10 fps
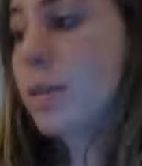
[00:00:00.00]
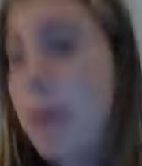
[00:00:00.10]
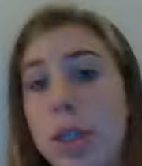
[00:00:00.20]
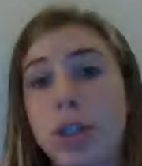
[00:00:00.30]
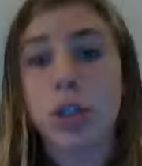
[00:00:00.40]
to
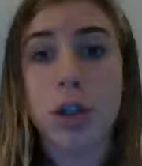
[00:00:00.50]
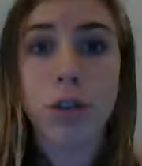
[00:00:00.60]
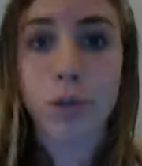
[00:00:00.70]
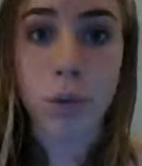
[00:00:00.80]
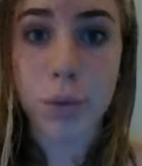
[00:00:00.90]
make
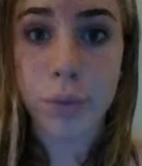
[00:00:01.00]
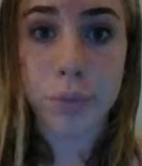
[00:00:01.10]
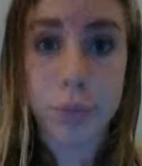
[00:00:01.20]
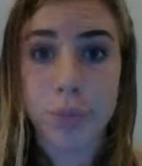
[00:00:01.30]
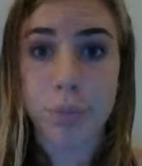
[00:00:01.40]
sure for,
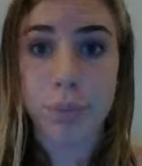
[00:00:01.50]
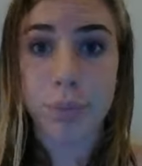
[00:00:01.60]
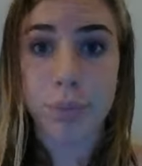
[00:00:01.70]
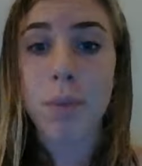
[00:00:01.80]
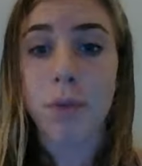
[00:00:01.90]

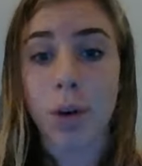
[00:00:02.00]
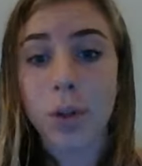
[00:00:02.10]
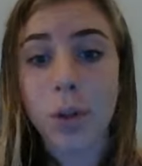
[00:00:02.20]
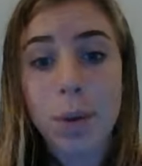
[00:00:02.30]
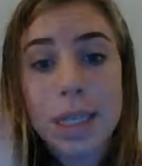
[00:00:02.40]
make up for all
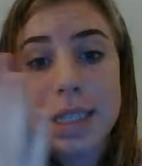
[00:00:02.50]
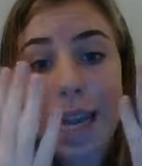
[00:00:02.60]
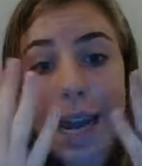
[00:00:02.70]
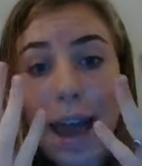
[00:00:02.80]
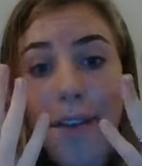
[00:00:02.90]
the weeks
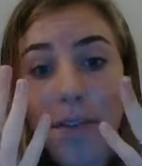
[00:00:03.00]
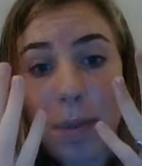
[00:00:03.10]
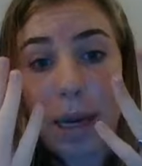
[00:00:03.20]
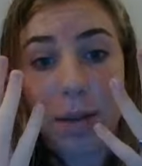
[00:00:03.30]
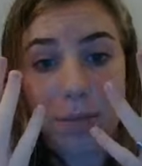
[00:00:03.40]
that I haven't
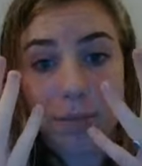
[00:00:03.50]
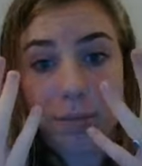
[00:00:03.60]
made them.